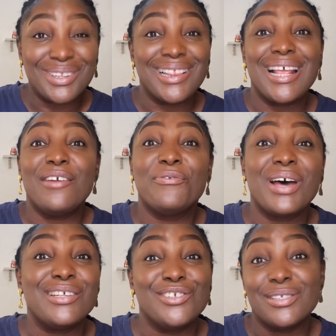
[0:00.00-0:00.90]
Life
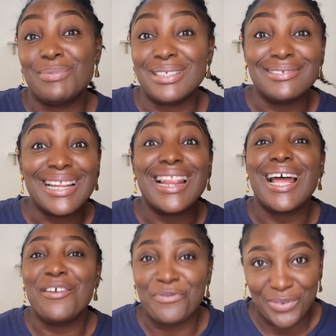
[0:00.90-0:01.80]
has just been
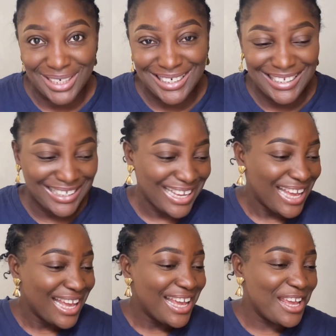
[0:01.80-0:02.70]
lifing,
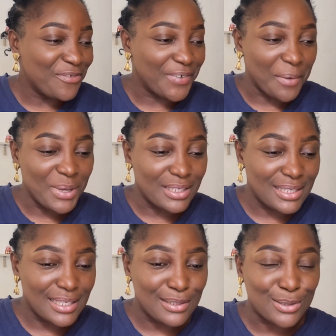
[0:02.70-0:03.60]
if I may
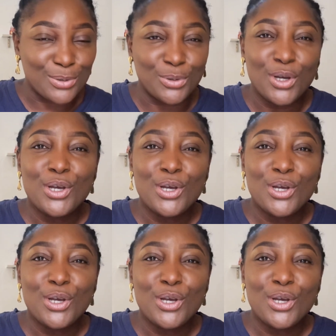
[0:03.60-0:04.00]
say so.